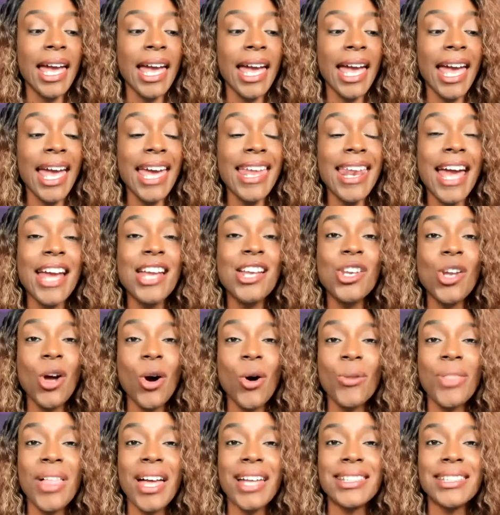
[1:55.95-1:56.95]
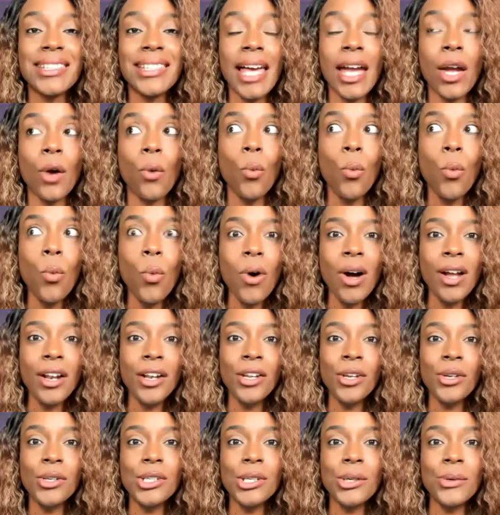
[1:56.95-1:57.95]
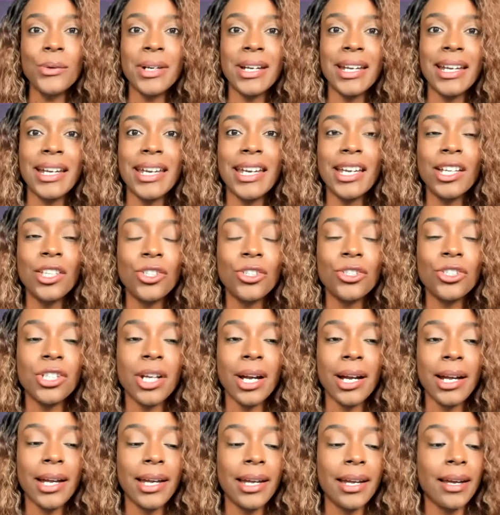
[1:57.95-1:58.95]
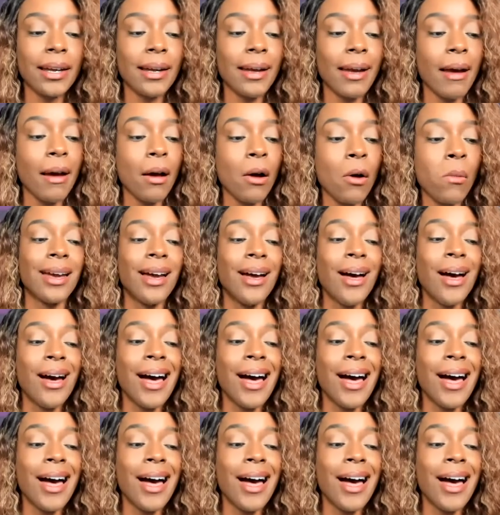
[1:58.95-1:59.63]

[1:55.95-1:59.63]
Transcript: And I know that's like, what are you doing in your checking account?